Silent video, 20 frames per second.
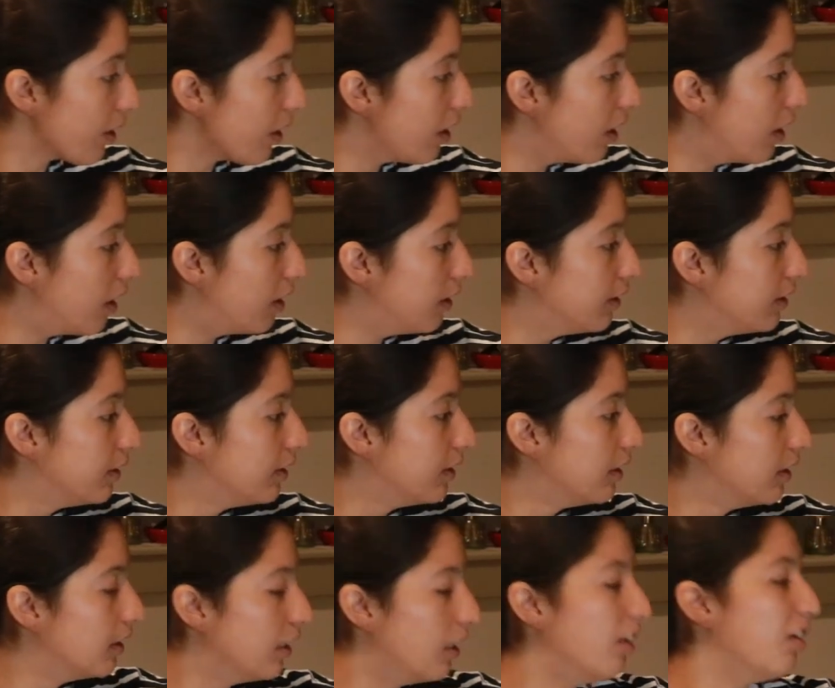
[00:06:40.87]

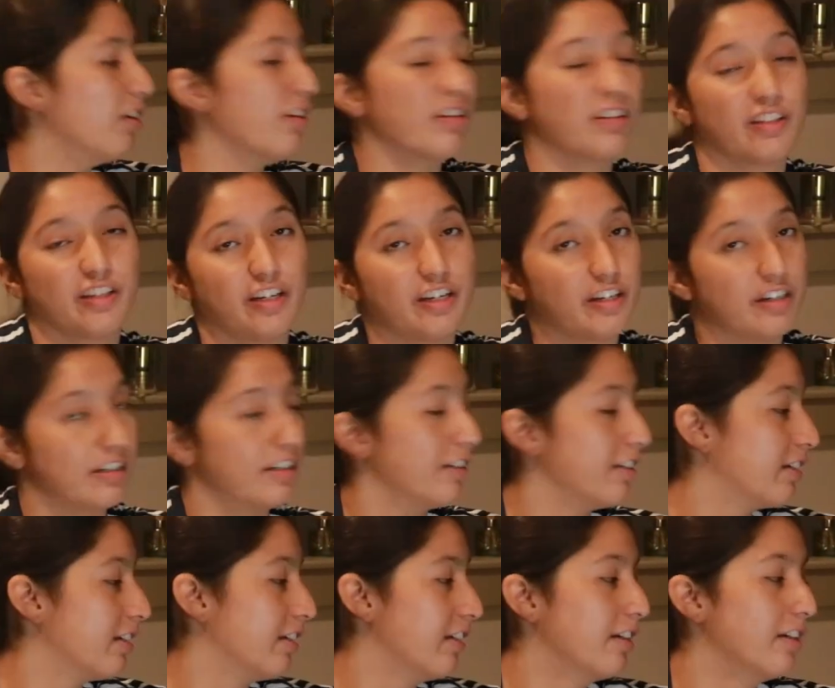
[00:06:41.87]
Oh, here
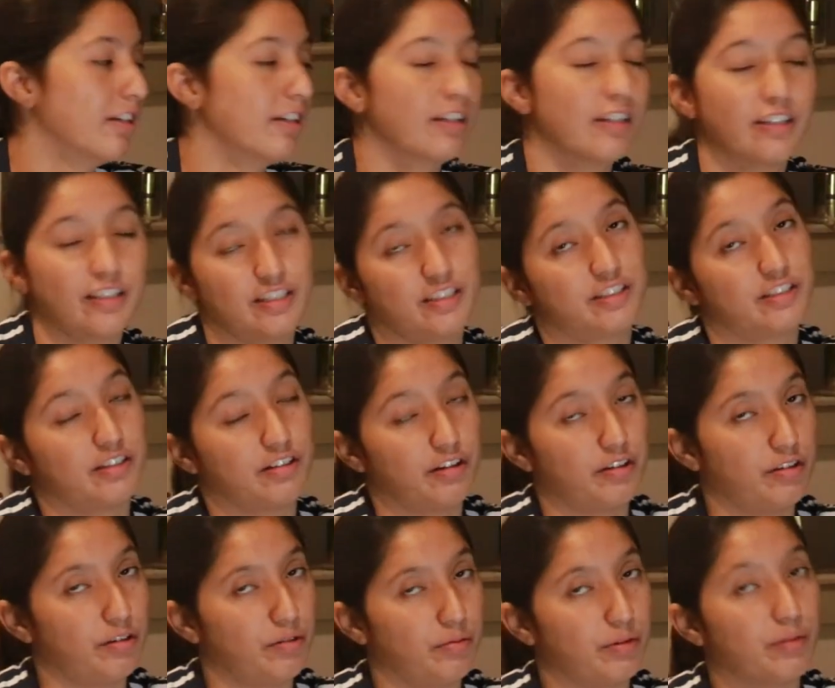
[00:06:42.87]
is
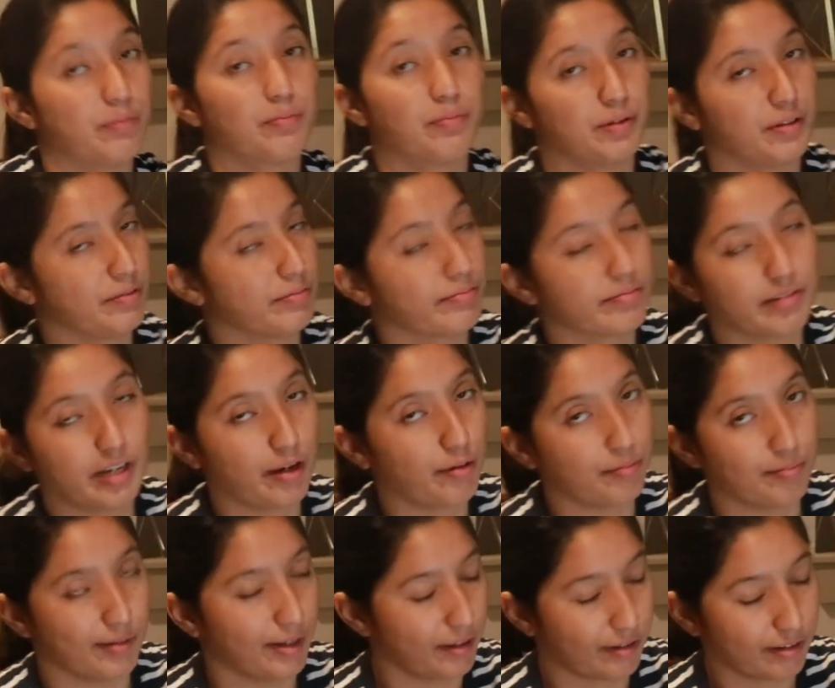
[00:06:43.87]
another one, but
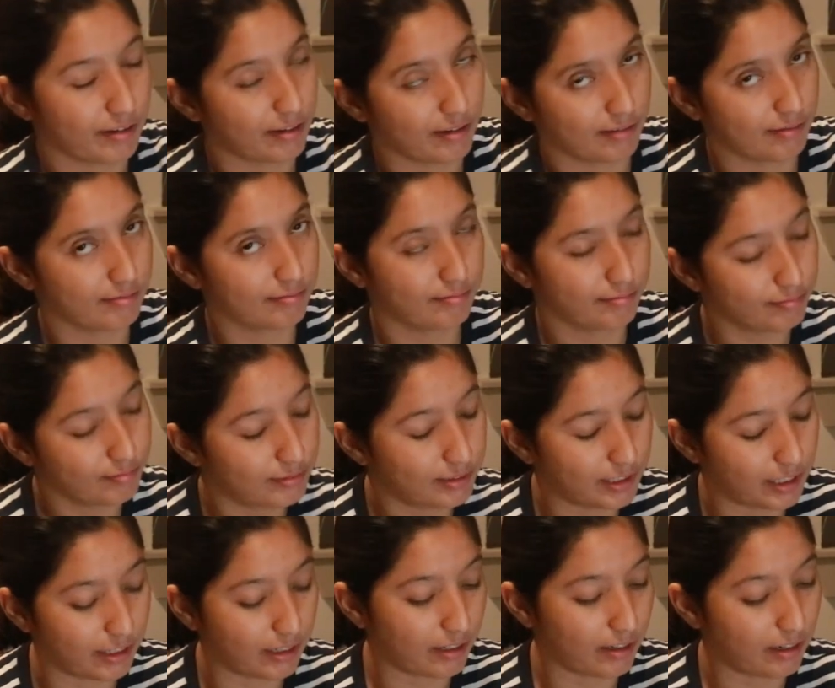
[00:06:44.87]
I'm not gonna
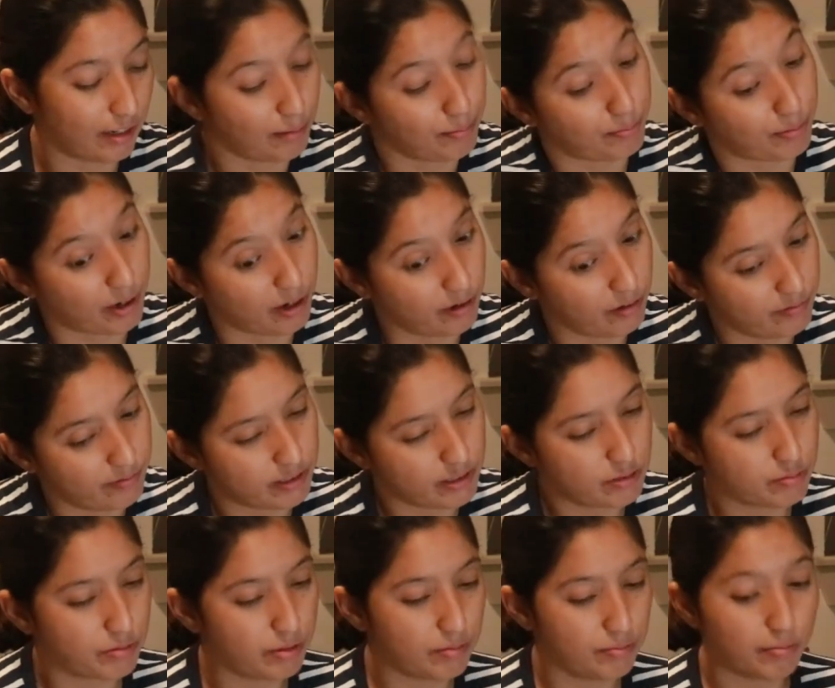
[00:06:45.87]
say I'm proud of
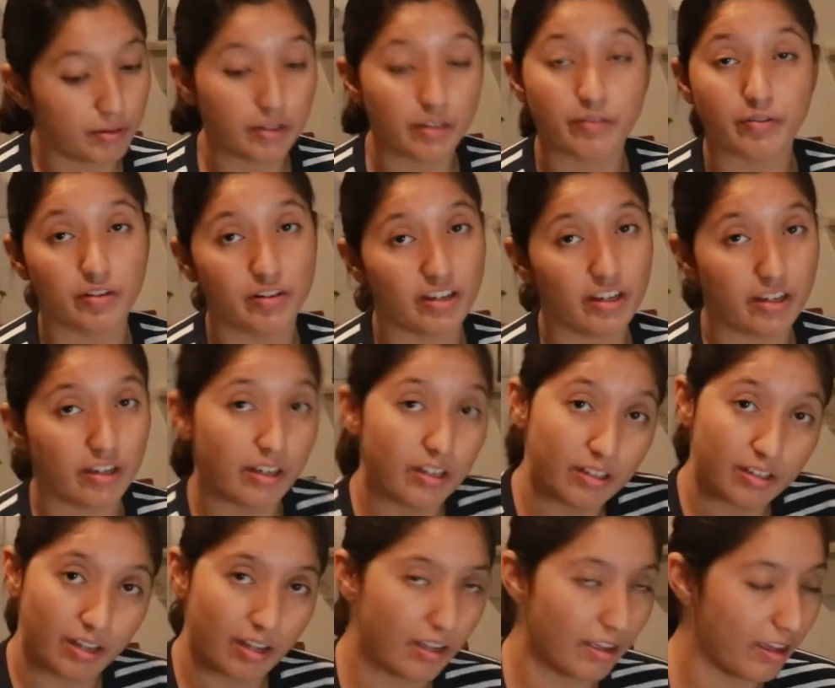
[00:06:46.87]
this one. But if you like it,
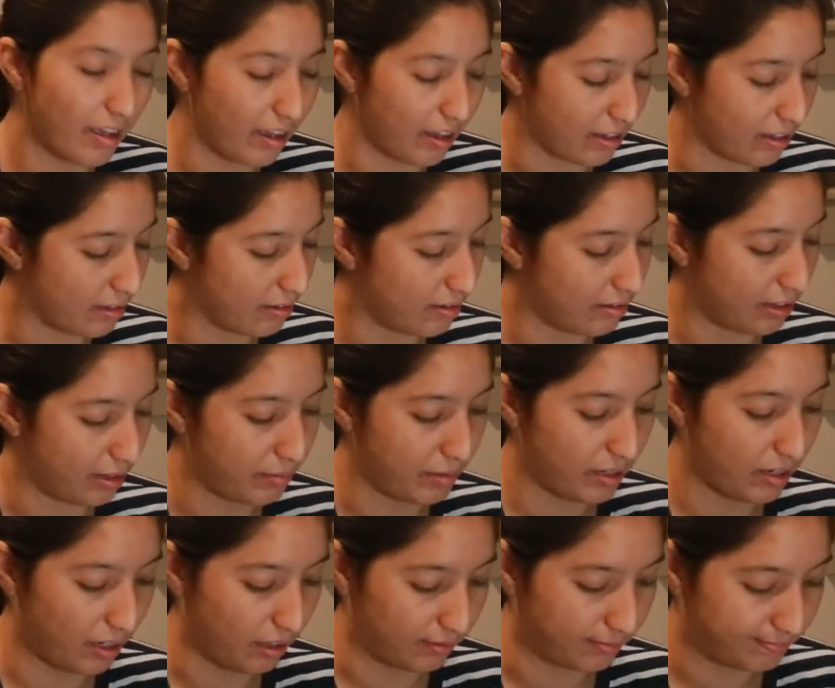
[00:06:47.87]
hey, let me
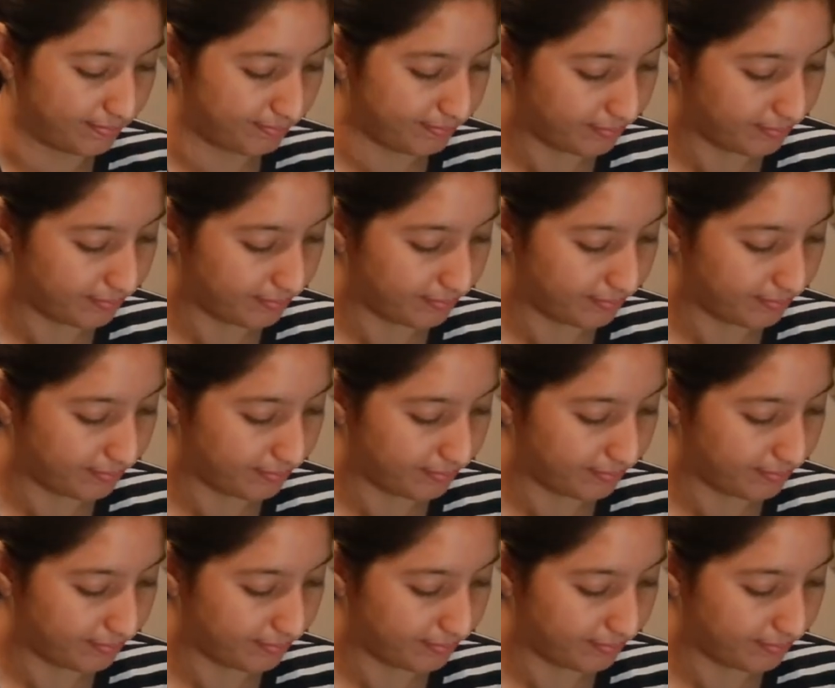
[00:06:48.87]
know.